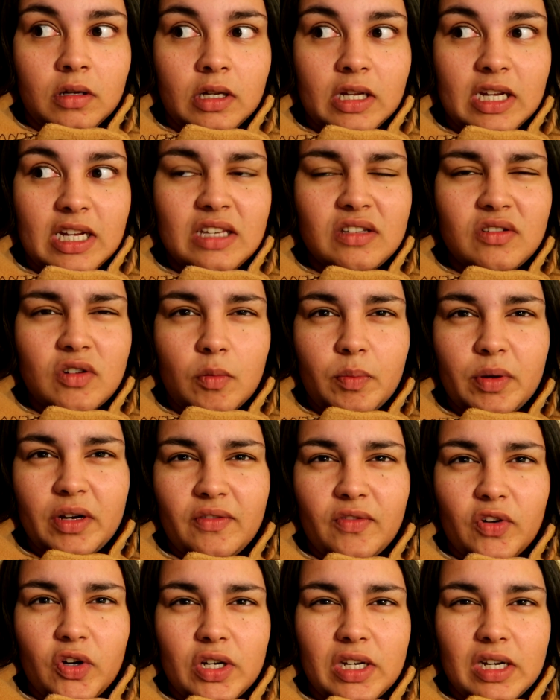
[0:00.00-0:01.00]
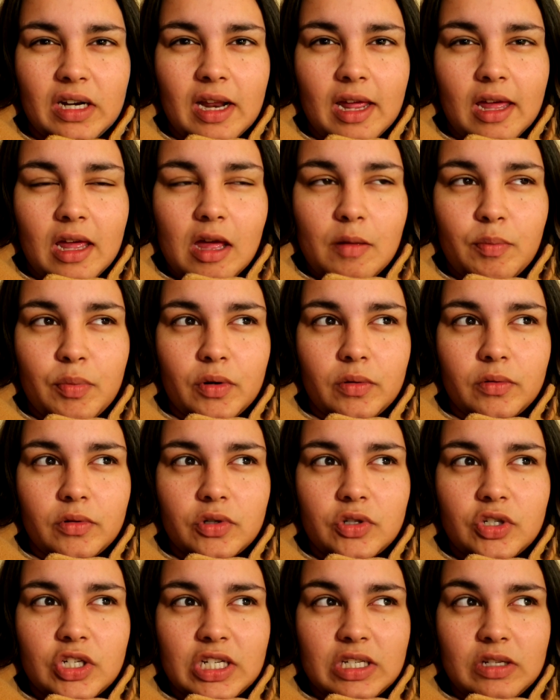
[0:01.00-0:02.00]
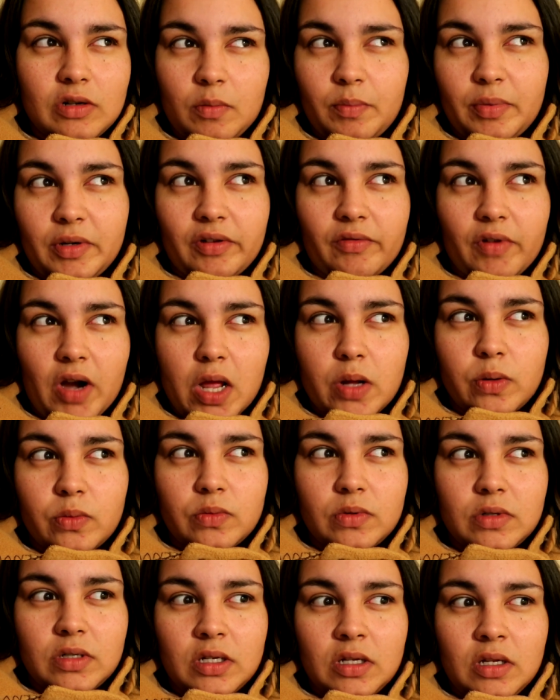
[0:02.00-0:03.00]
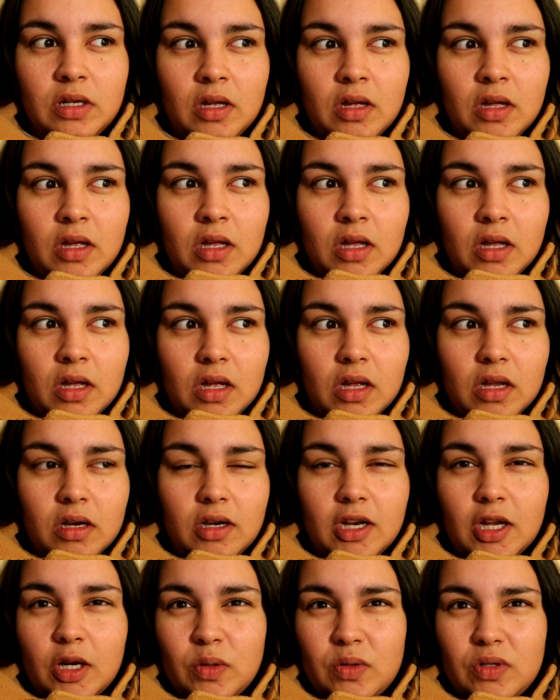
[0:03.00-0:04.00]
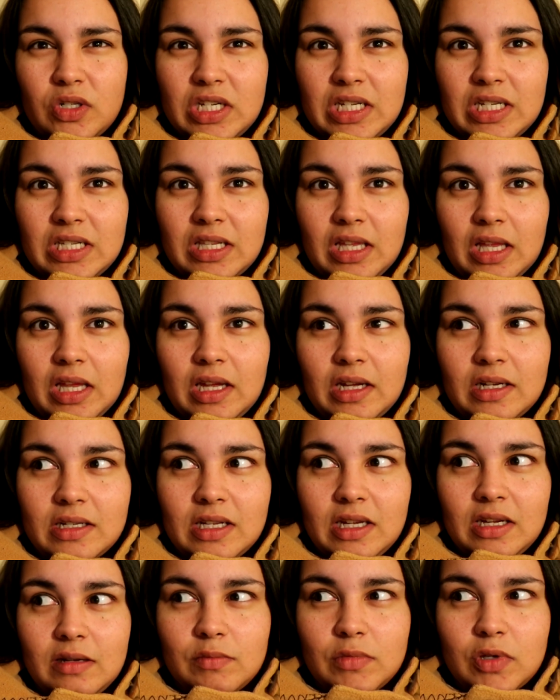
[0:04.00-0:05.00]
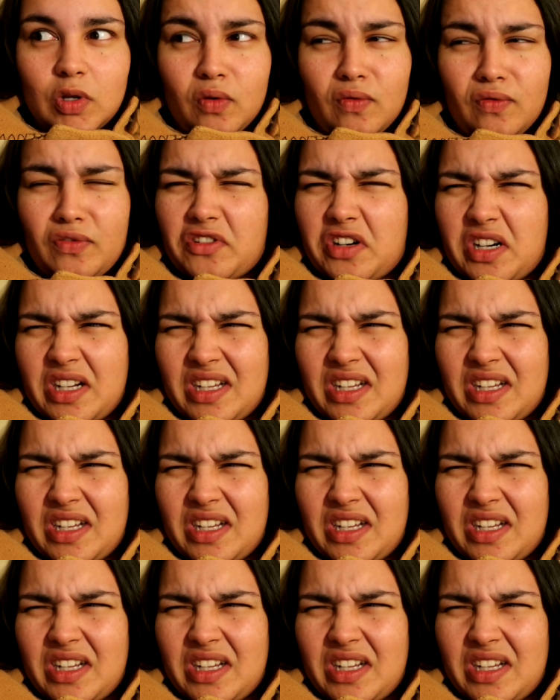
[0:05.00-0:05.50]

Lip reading: He's not been avoiding her, but she's not been around. and now she's like seems over